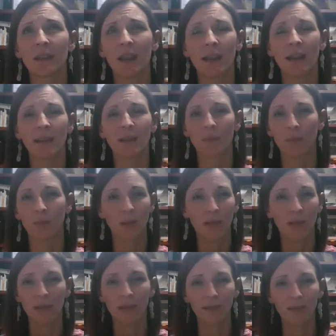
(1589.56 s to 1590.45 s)
as
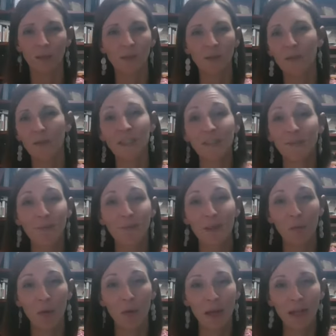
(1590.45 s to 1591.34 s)
those of us in
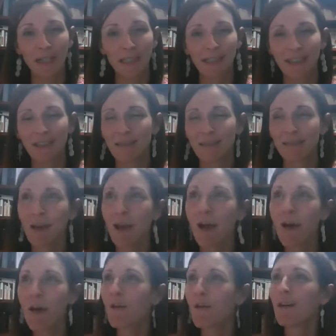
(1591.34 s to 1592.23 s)
family medicine
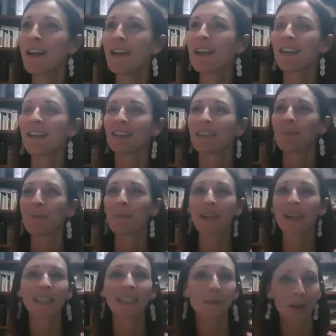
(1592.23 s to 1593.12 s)
know, the
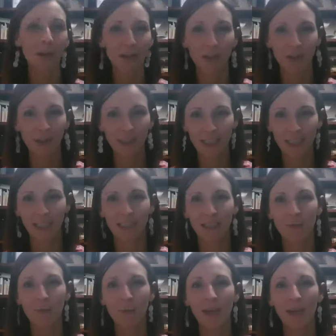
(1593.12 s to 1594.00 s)
best specialty
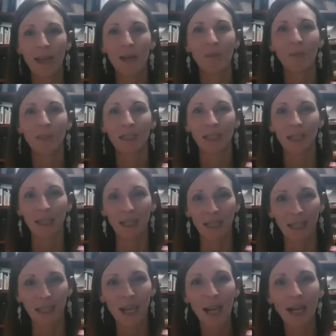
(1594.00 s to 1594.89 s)
to be able to
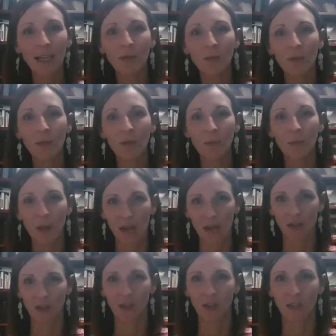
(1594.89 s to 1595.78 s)
connect with
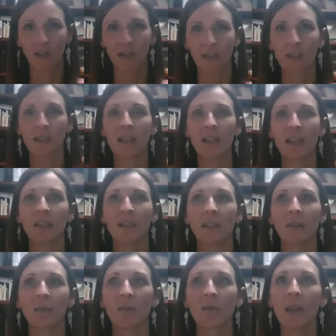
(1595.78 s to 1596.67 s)
patients,
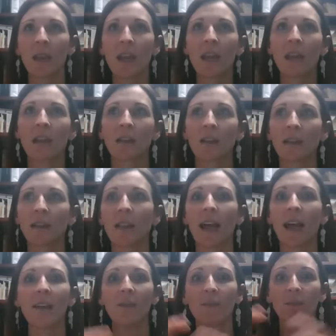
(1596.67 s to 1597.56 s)
to make
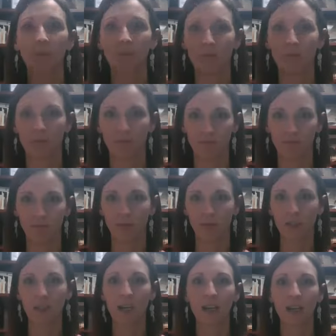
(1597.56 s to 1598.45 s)

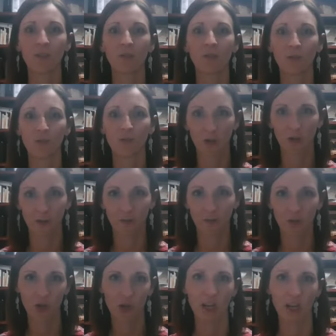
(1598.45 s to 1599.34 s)
lifestyle sorts of
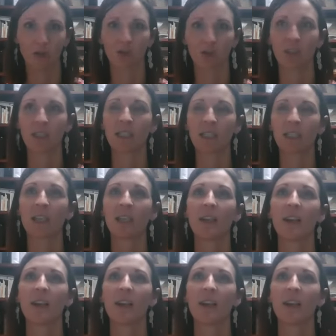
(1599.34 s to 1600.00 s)
changes,